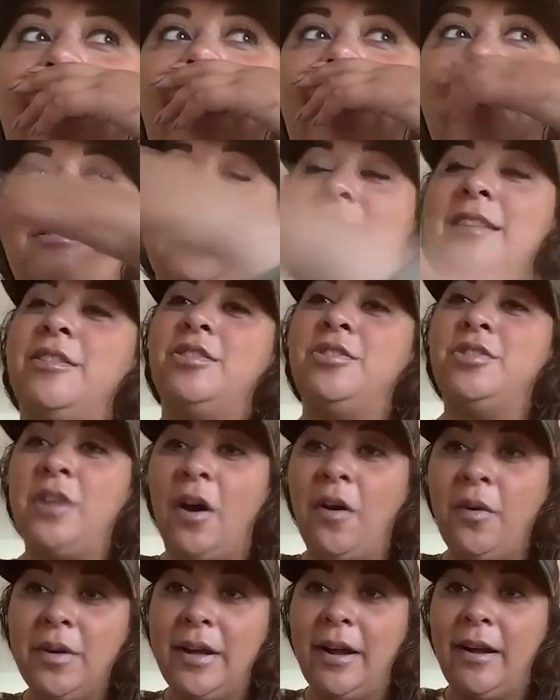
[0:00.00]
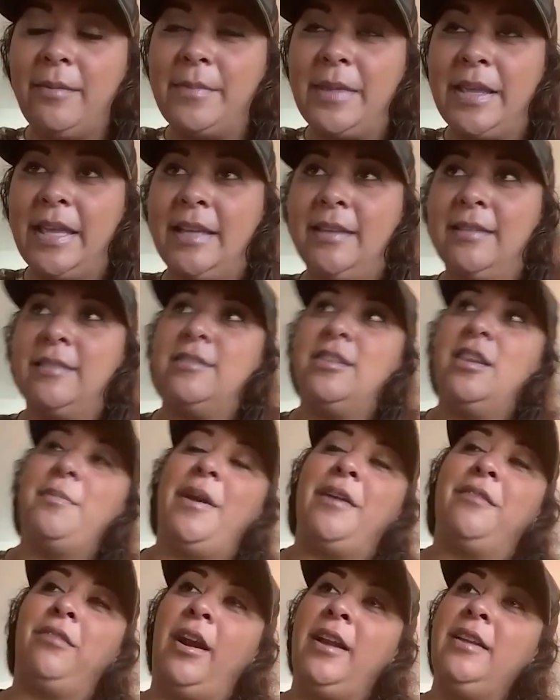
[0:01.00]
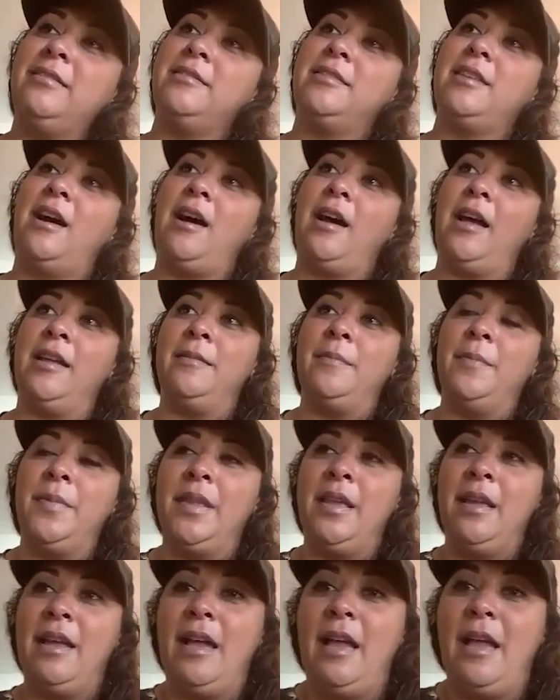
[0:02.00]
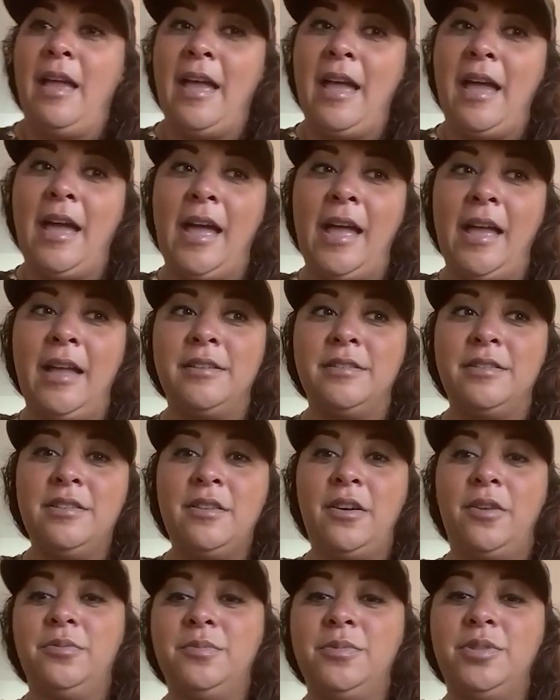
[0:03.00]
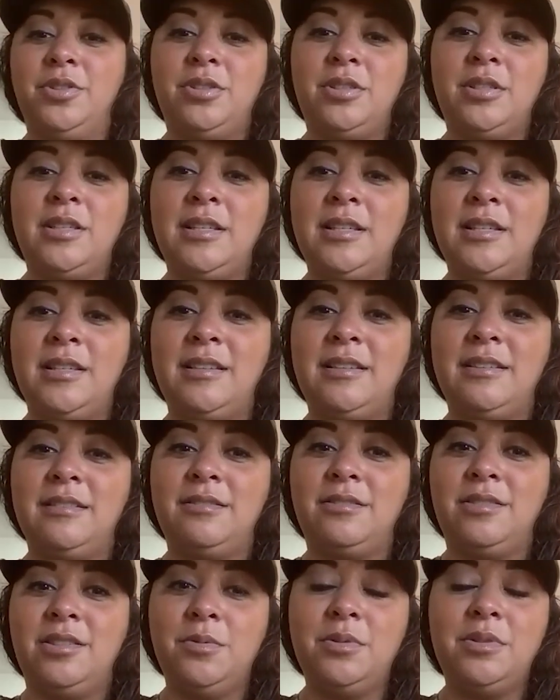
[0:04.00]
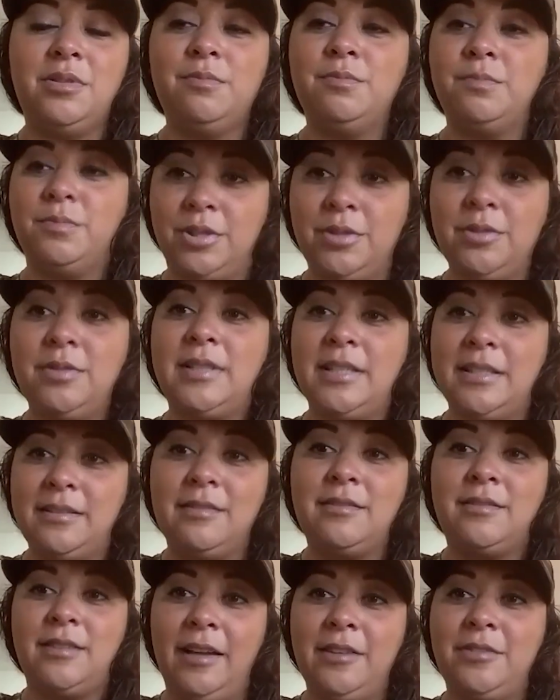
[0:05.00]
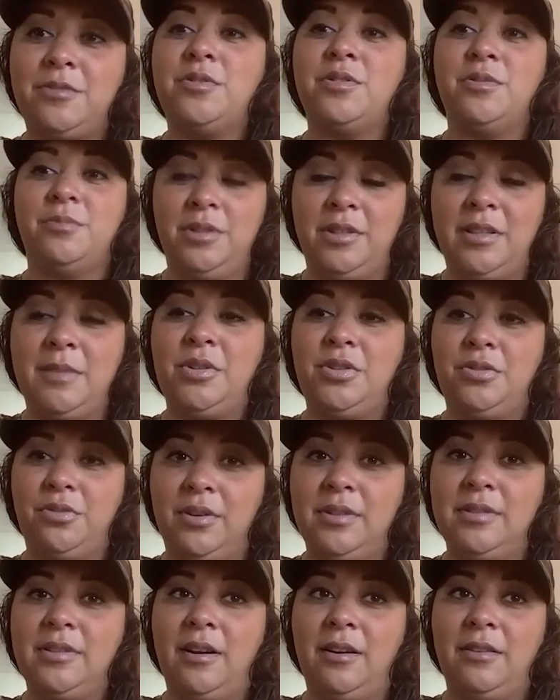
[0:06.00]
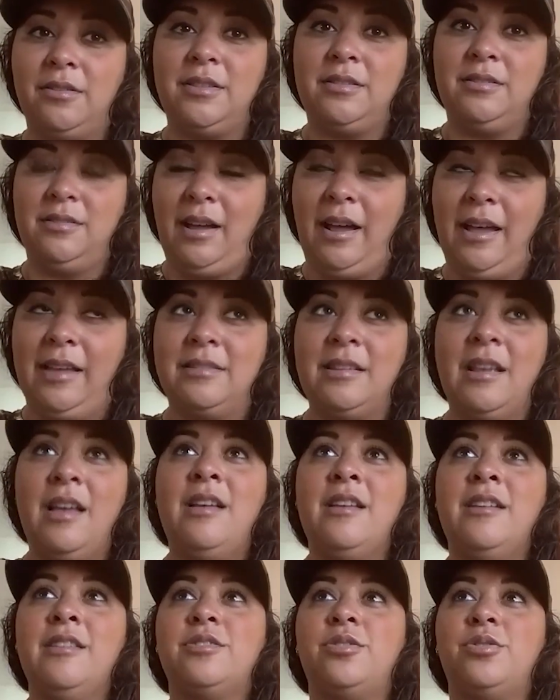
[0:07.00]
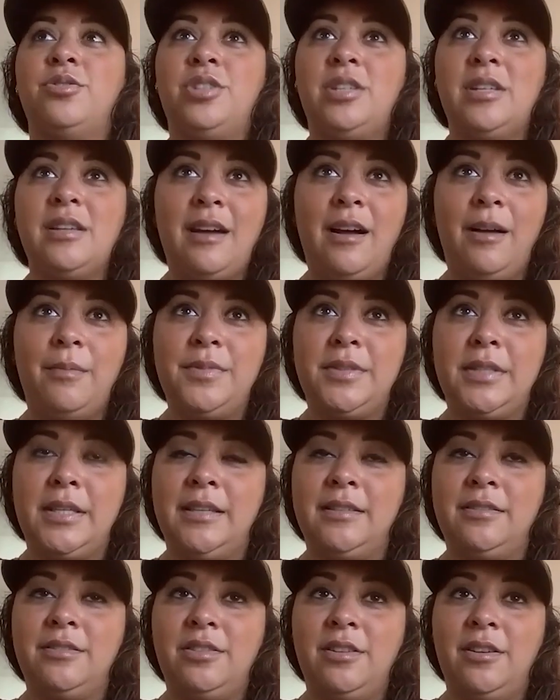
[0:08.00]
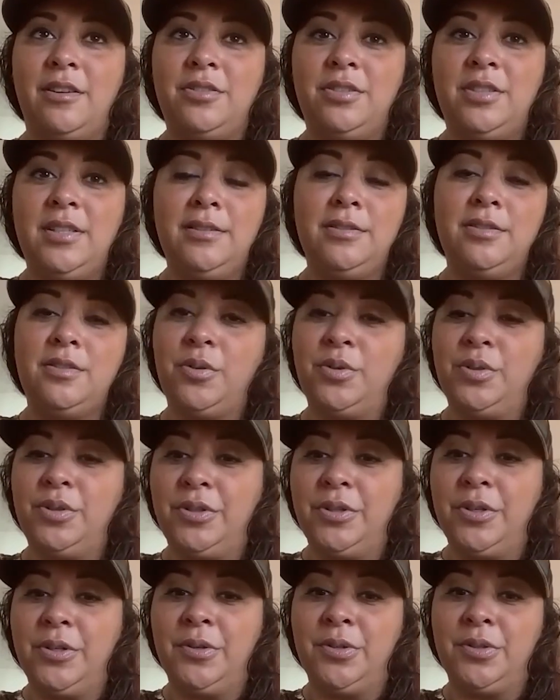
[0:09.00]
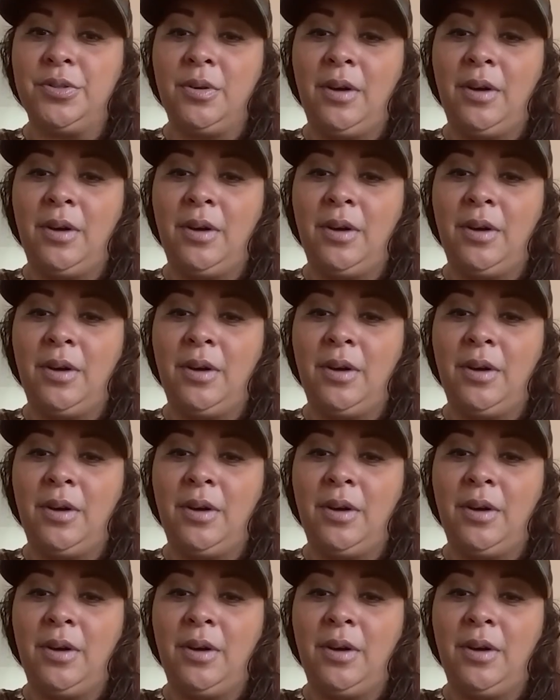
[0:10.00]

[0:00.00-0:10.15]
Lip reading: I see this doe come in to my right side, and she was decent size. She was a really mature doe, good size. So she comes in, she has no clue.